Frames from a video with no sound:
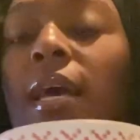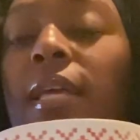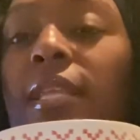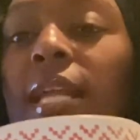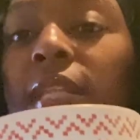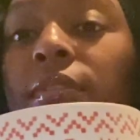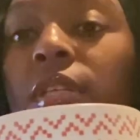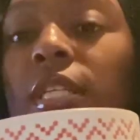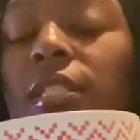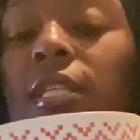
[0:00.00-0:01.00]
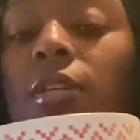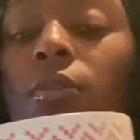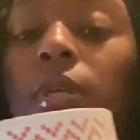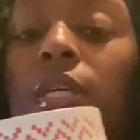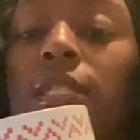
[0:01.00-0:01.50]
and then i love the
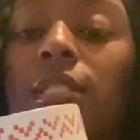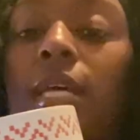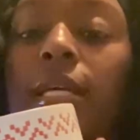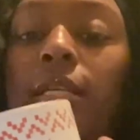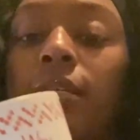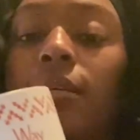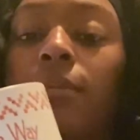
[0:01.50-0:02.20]
detail where it's like